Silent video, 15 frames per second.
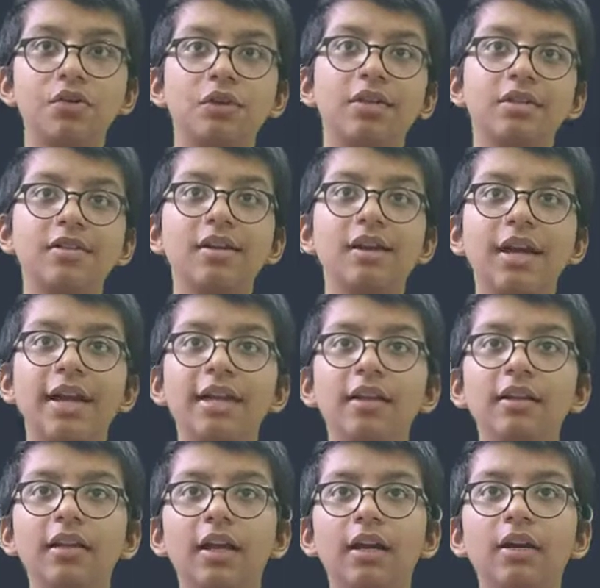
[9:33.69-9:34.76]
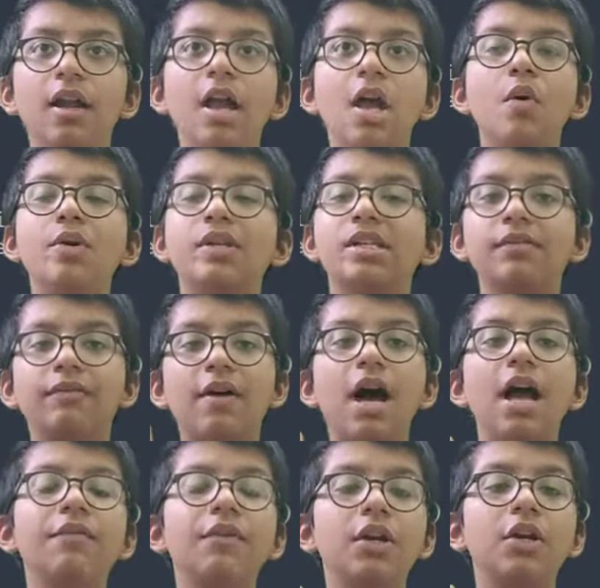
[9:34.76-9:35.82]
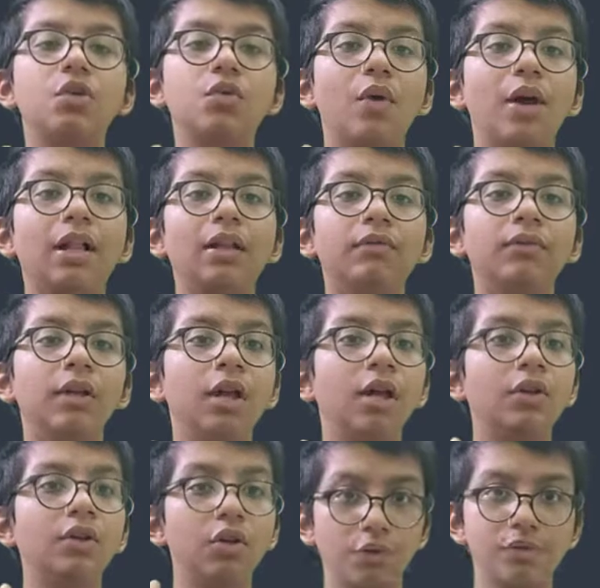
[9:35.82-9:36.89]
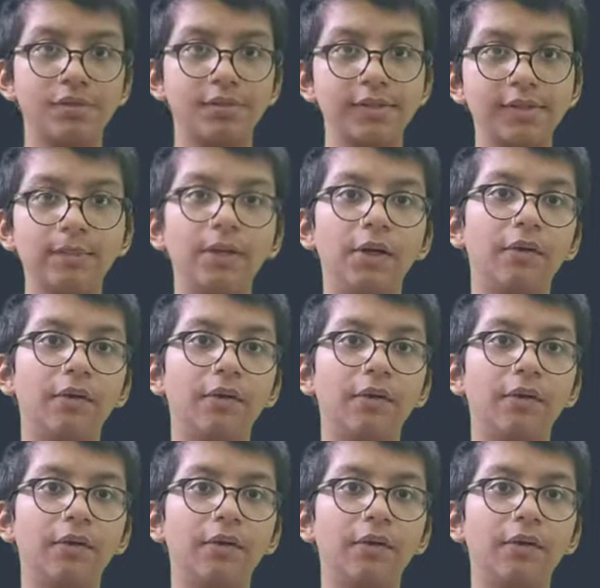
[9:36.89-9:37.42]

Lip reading: So this is the hidden layer which is 512 nodes.